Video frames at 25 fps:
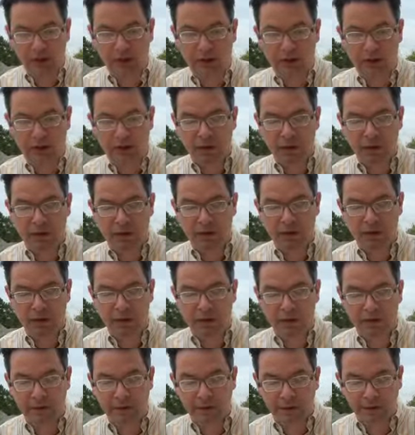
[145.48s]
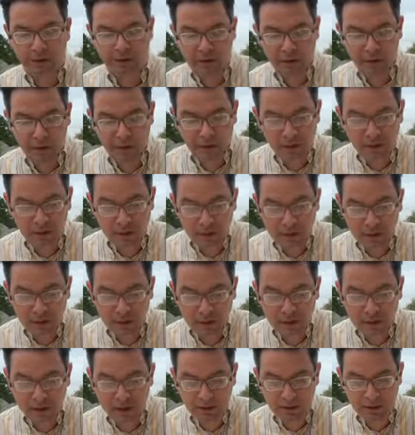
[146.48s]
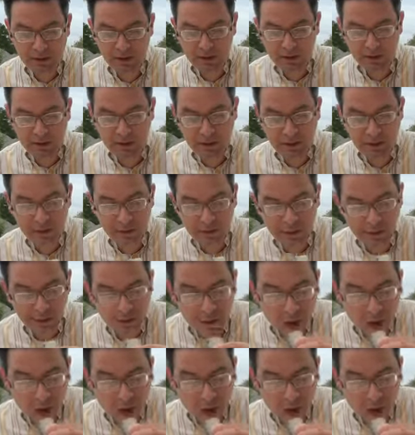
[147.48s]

than others that I've seen. So let's see how it tastes.